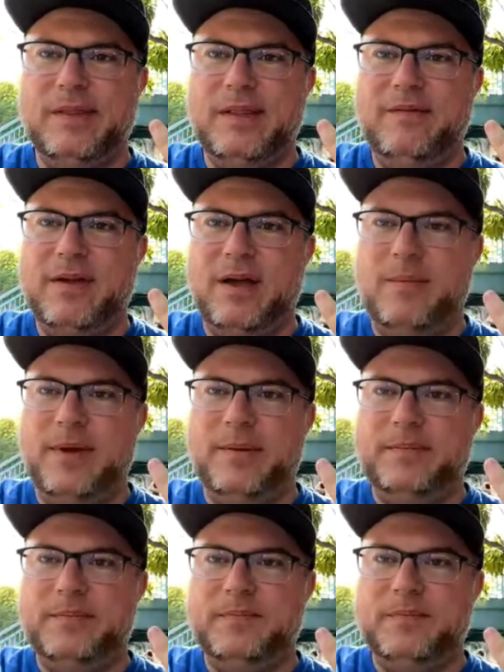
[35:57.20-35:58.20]
leave a comment.
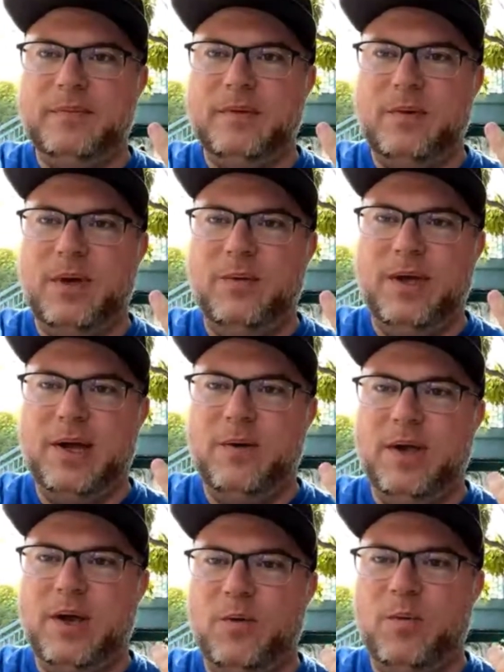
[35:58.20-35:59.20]
Wait, we
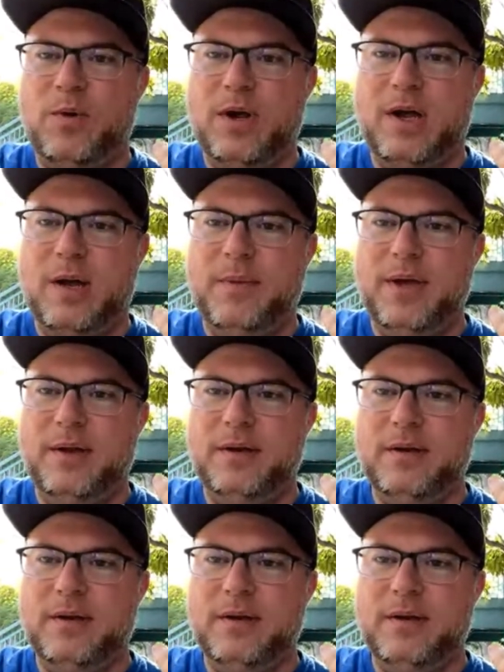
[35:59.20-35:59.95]
got one more comment.